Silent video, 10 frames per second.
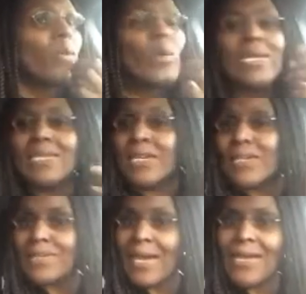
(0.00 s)
What is her
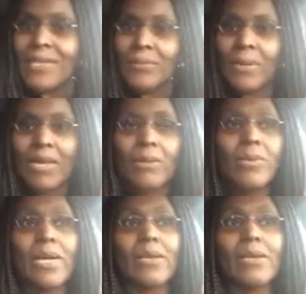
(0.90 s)
talent, by the
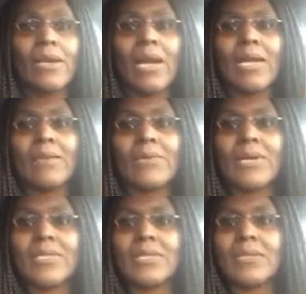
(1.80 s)
way? I have no
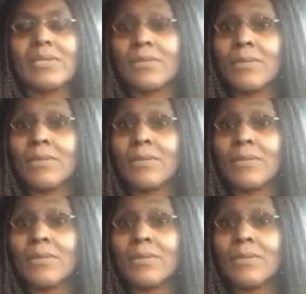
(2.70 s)
idea.